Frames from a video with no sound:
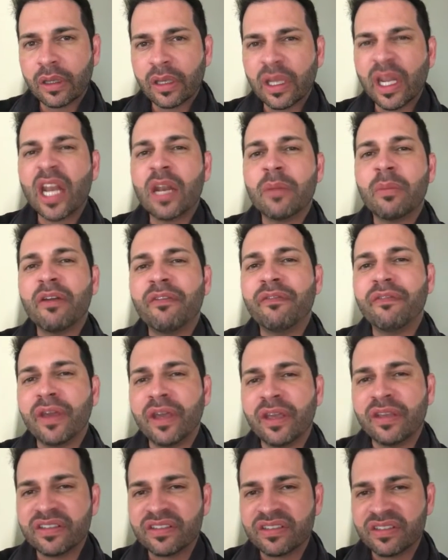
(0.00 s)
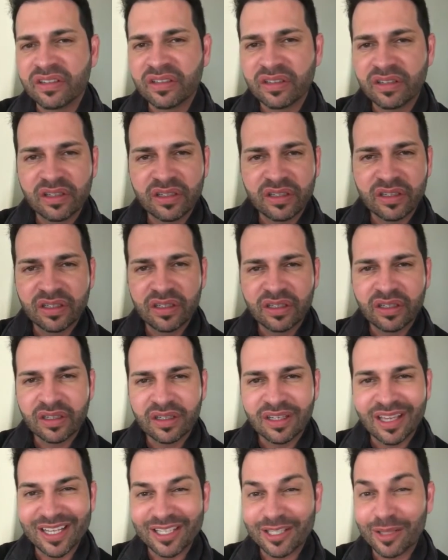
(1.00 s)
get out of my face.
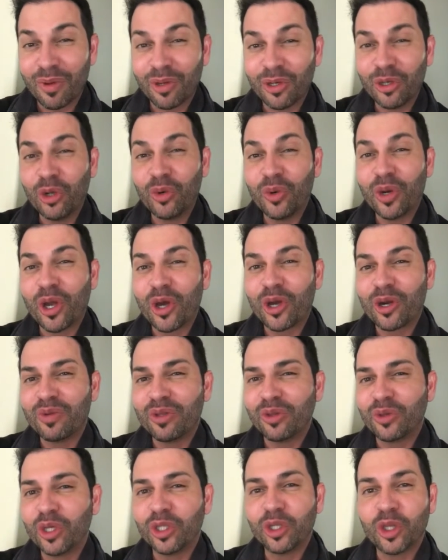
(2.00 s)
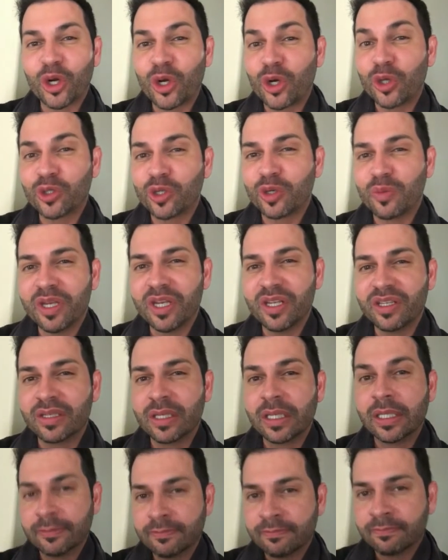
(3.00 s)
Esteban Julio Ricardo Montoya de Ros
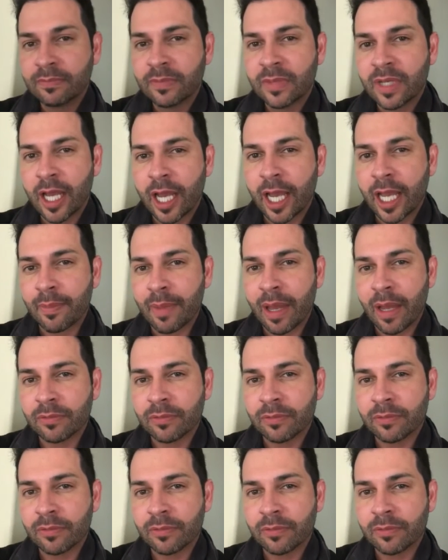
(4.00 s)
Ramirez, I am